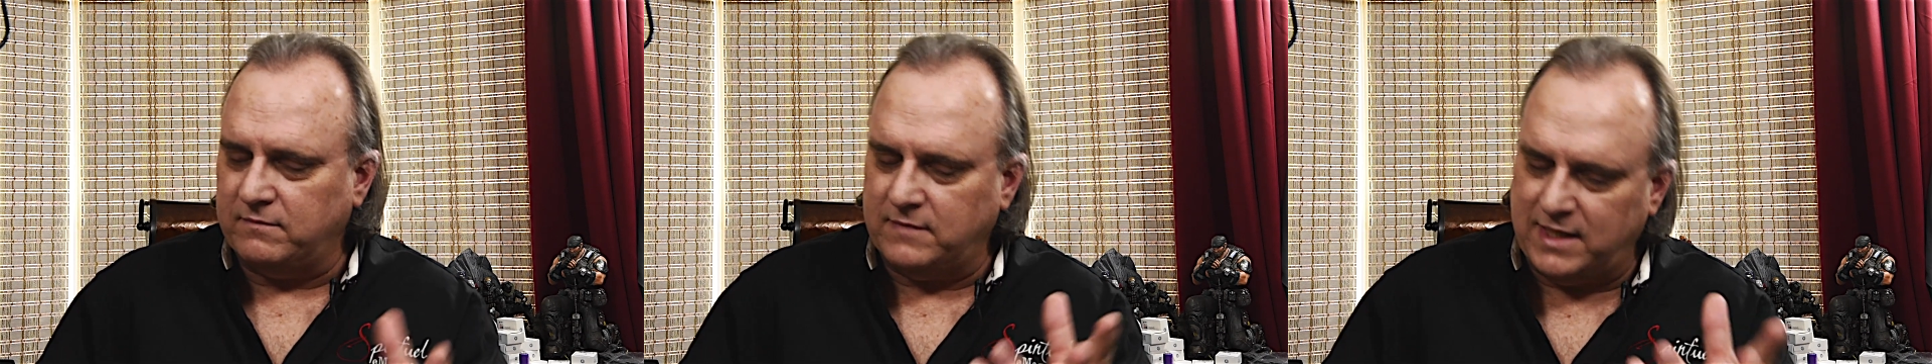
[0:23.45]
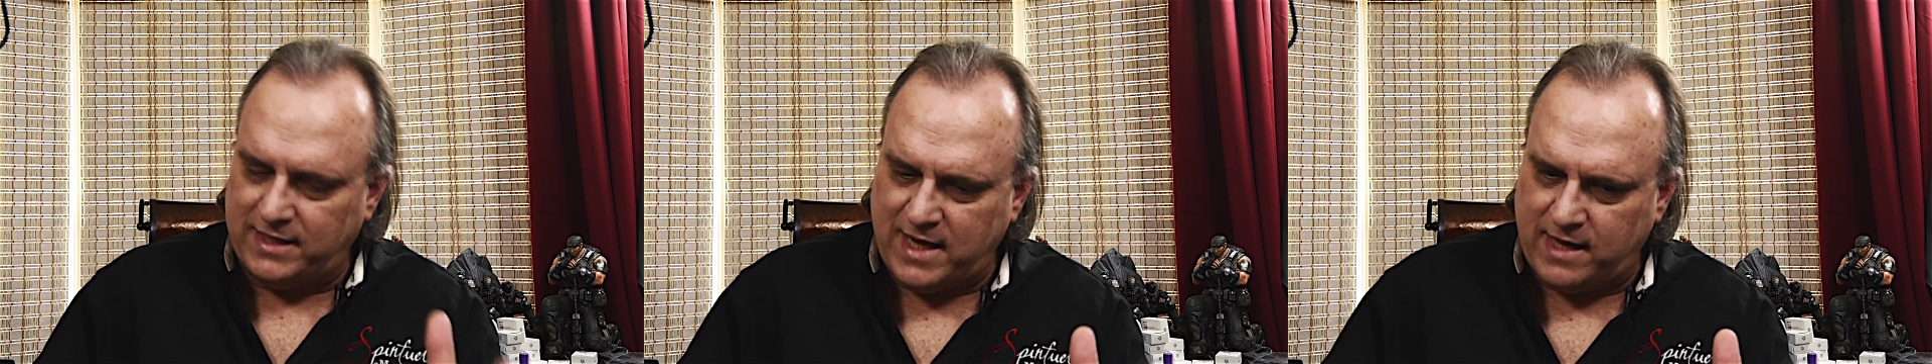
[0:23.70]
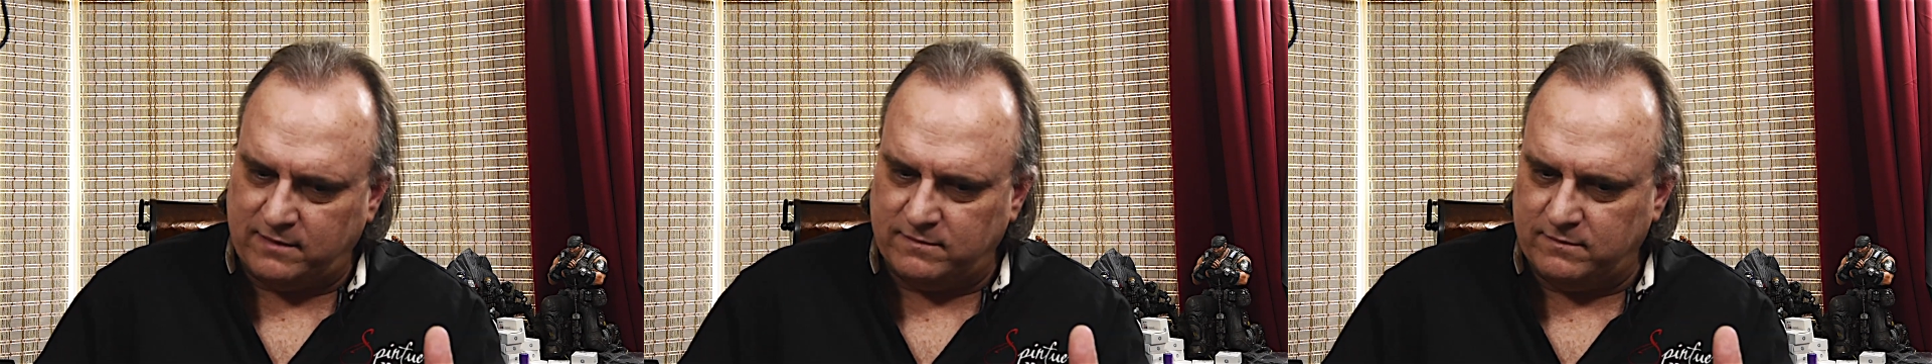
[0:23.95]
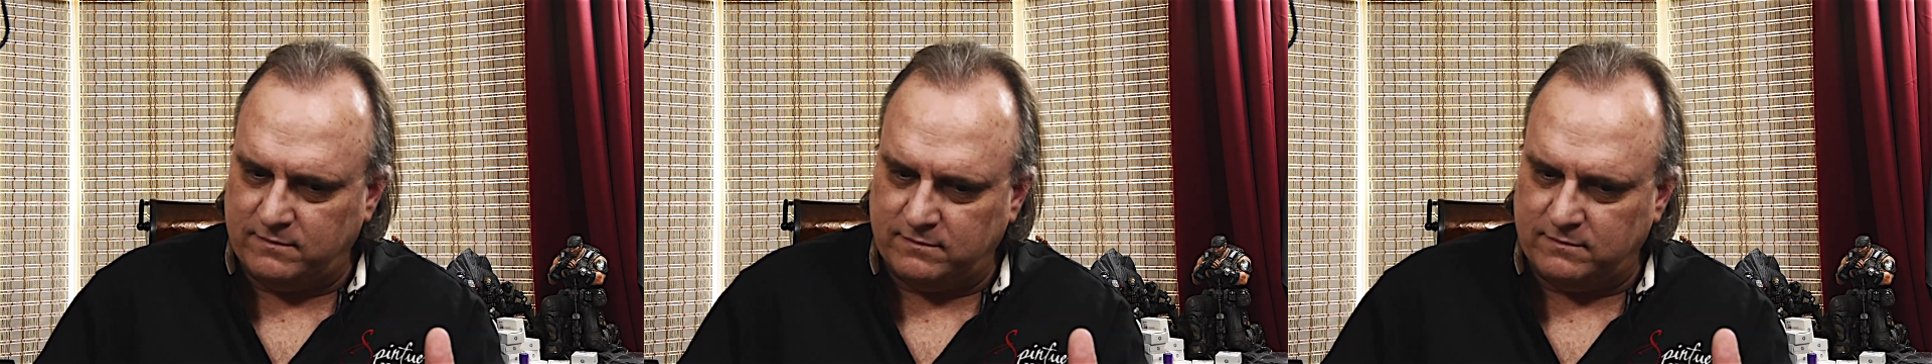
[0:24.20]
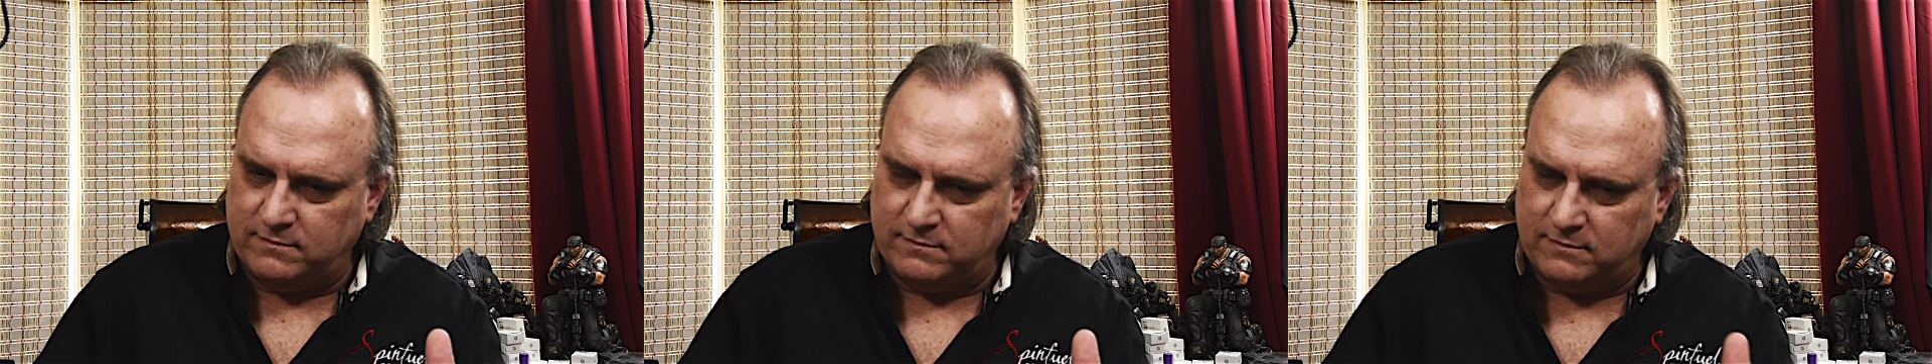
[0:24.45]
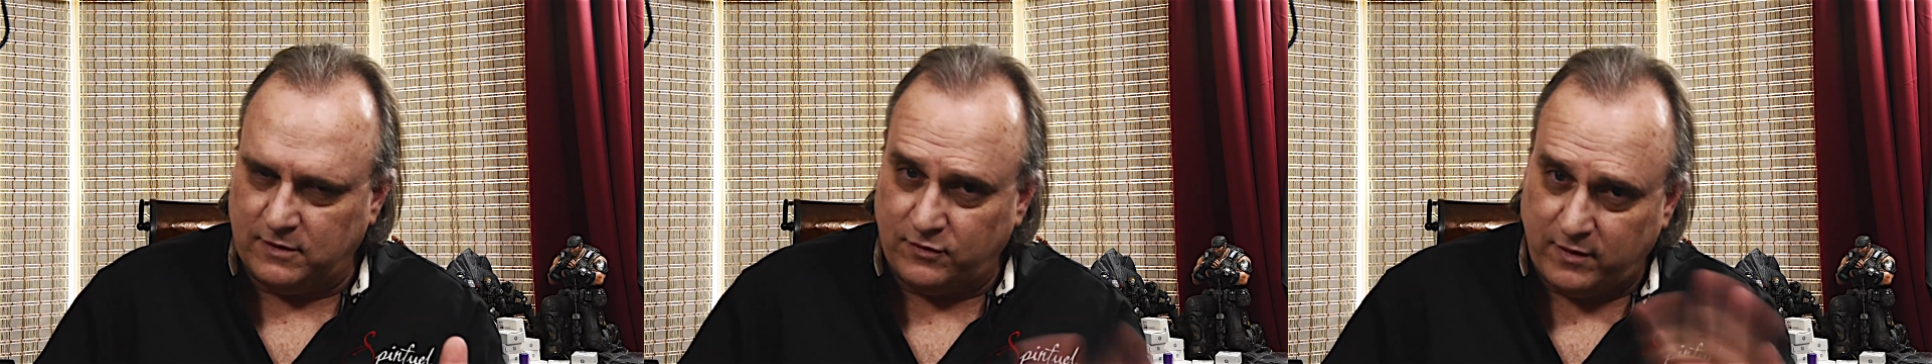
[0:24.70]
Not yet,
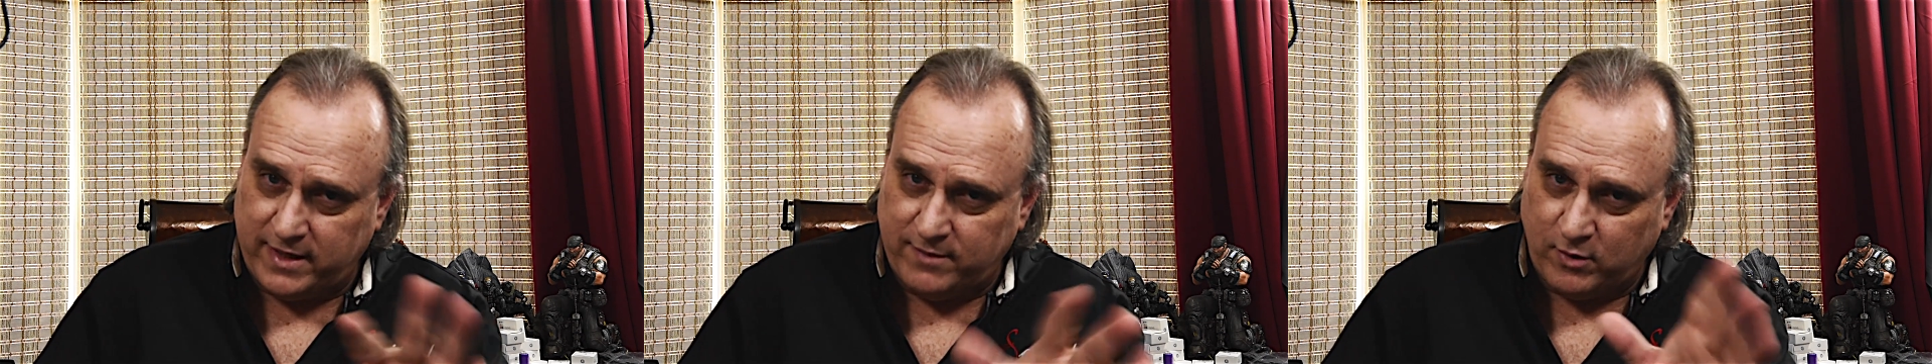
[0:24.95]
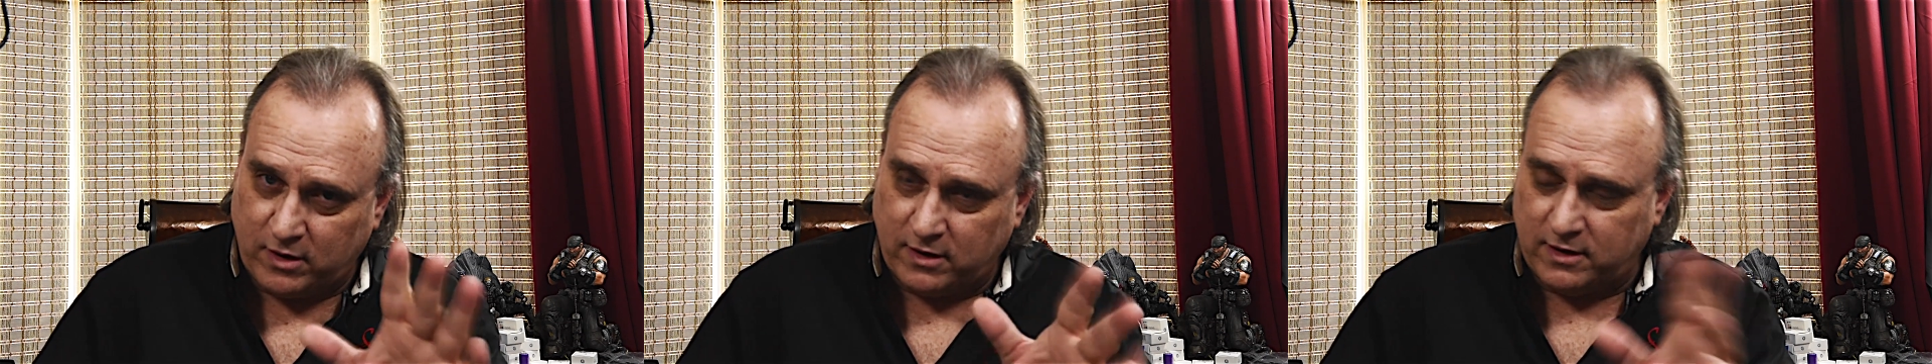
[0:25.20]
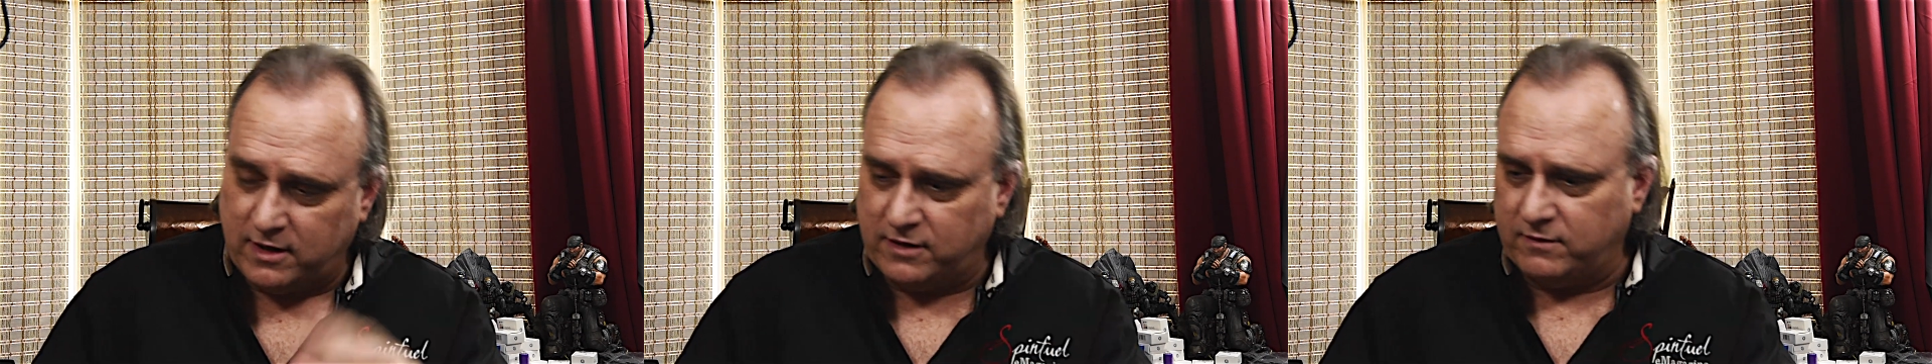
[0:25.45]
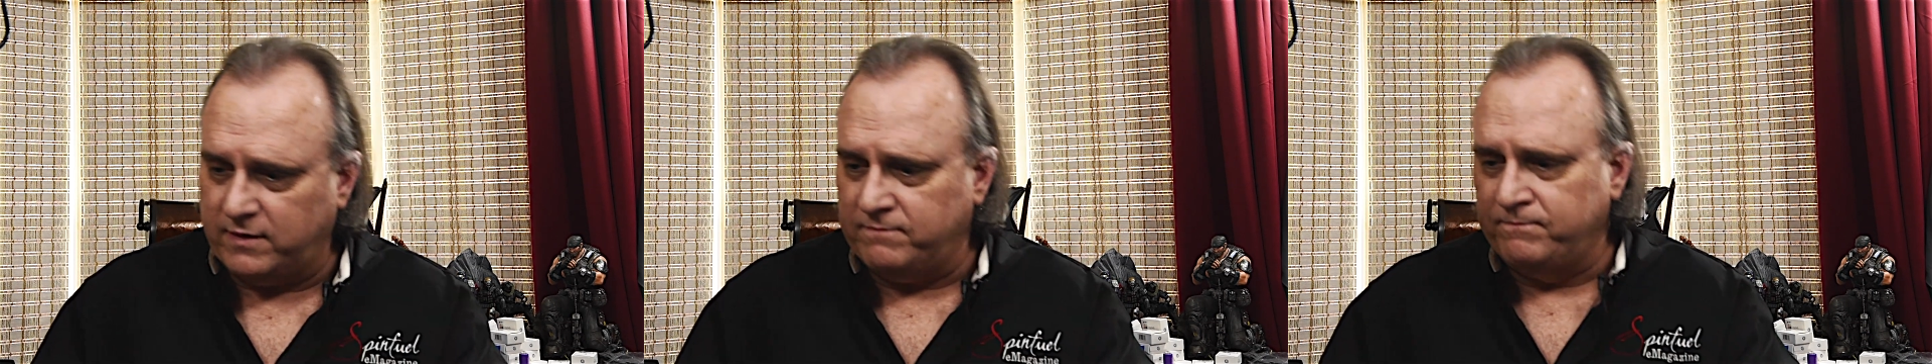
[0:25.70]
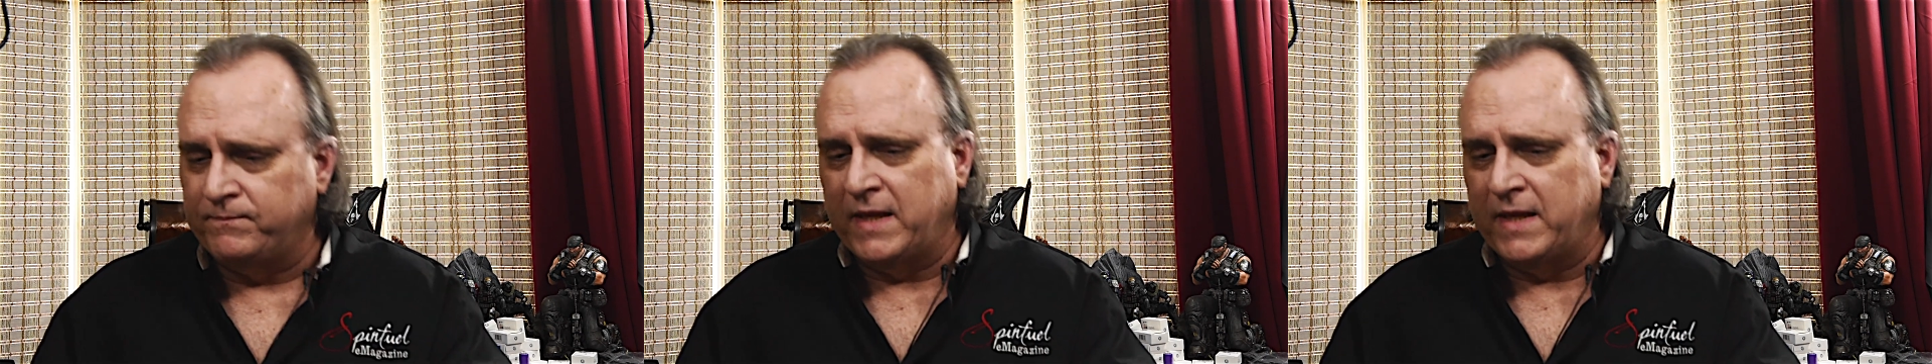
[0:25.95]
although I am working on another one.